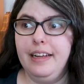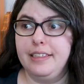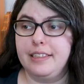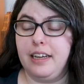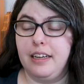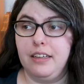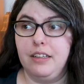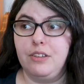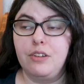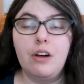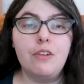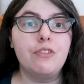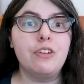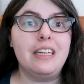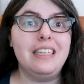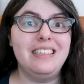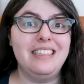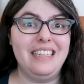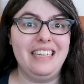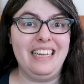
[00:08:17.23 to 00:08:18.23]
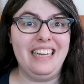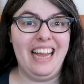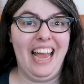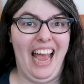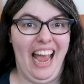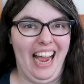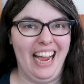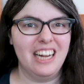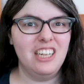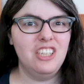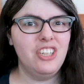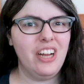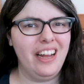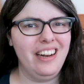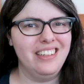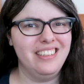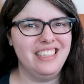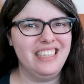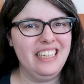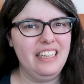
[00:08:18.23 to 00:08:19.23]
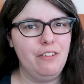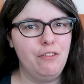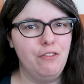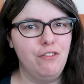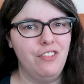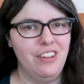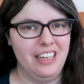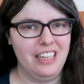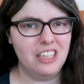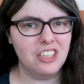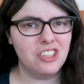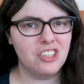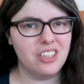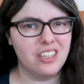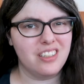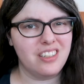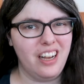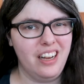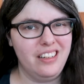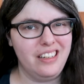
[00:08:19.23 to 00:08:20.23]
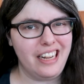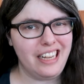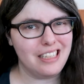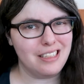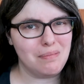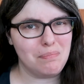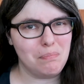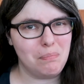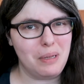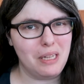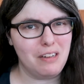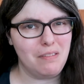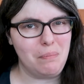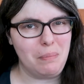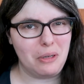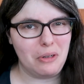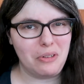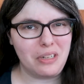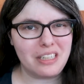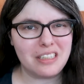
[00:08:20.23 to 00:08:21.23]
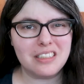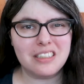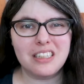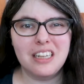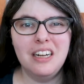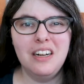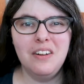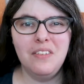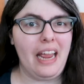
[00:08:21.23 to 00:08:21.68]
It's got a lovely tea edge and a tea finish that's got a nice bit of bitterness